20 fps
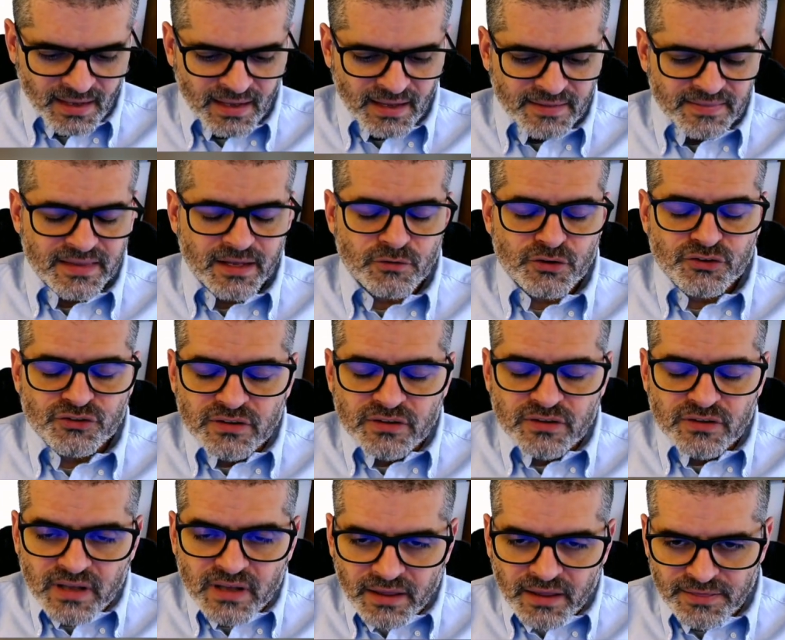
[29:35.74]
There is
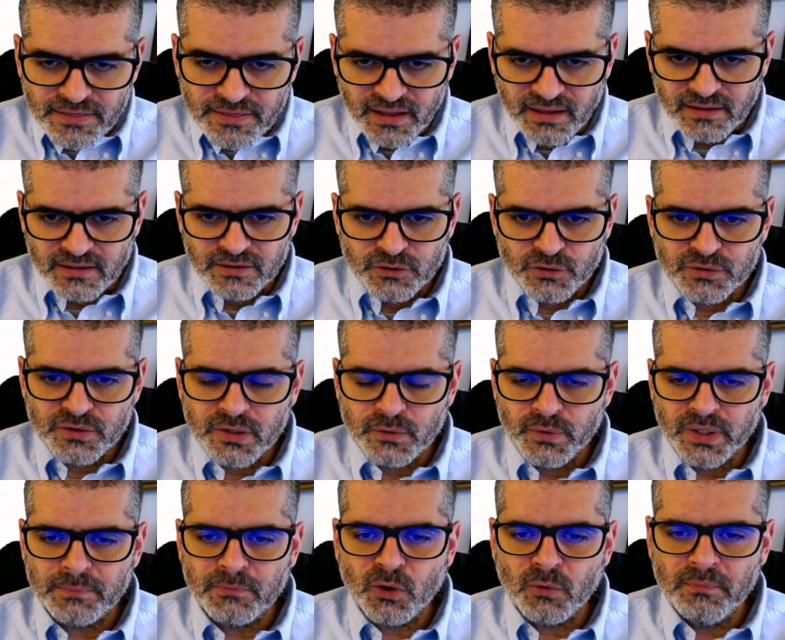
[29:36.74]
nothing to the
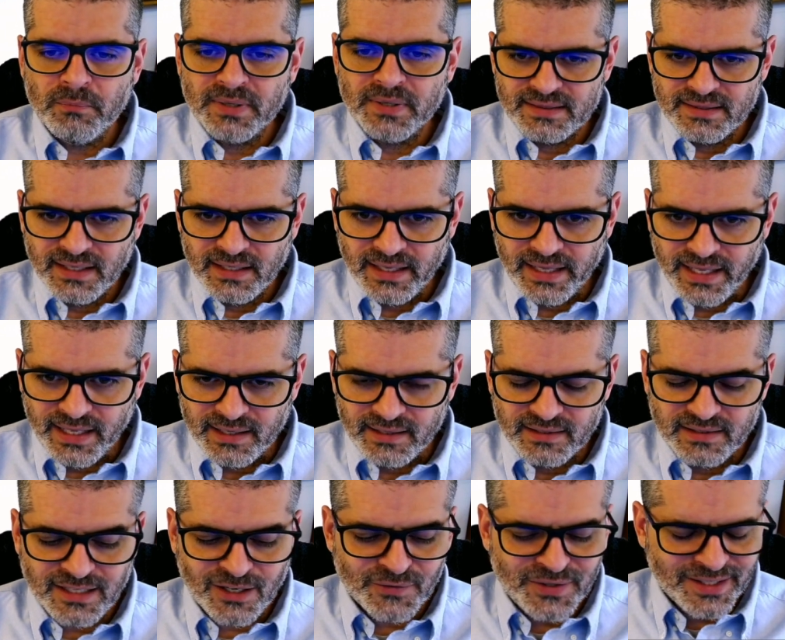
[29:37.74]
ripple but the
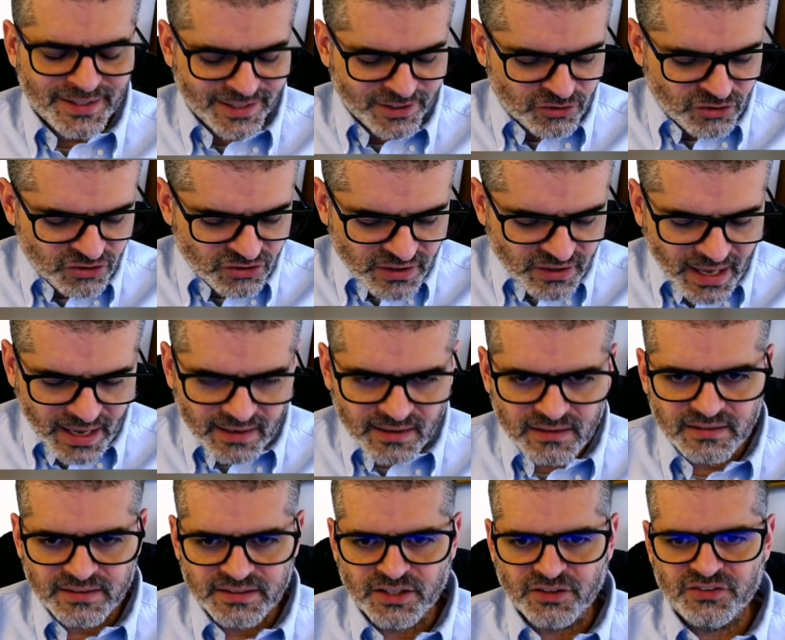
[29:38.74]
lake. Now, in
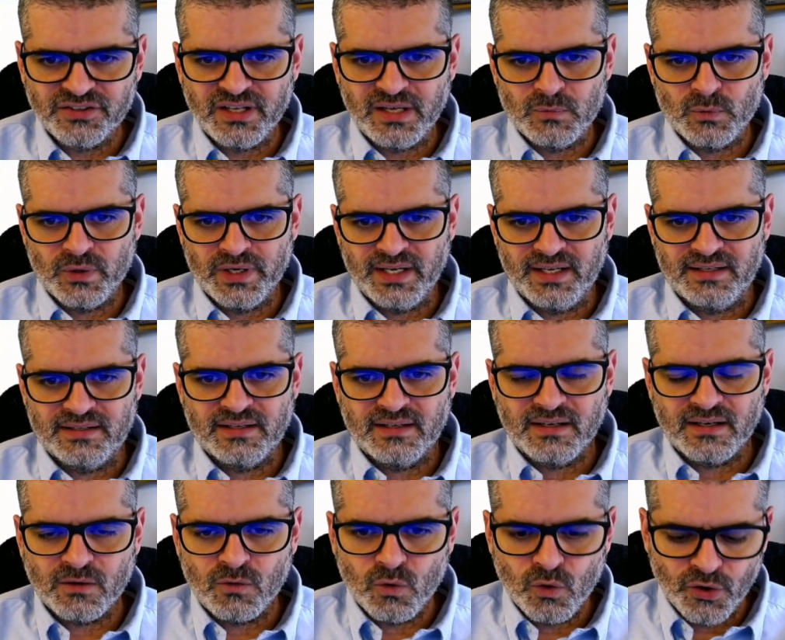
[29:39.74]
exactly the same way,
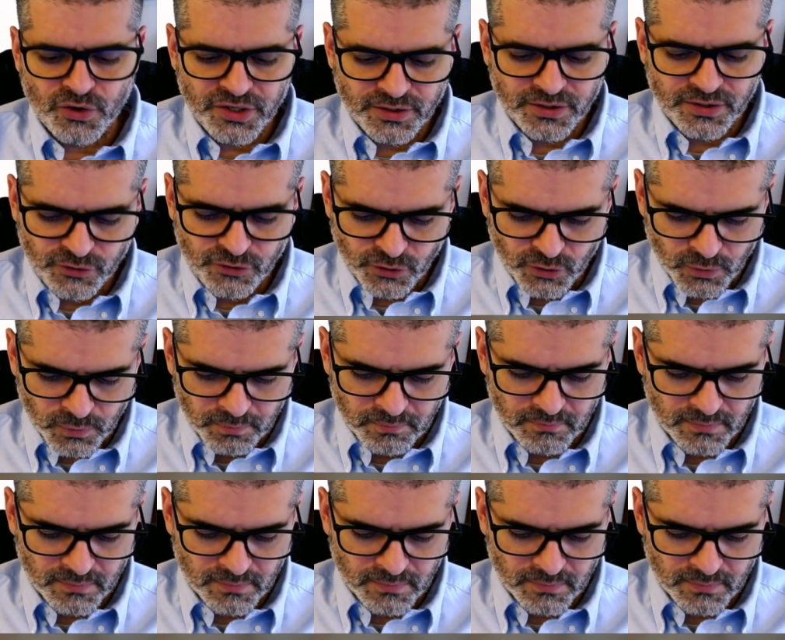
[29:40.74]
according to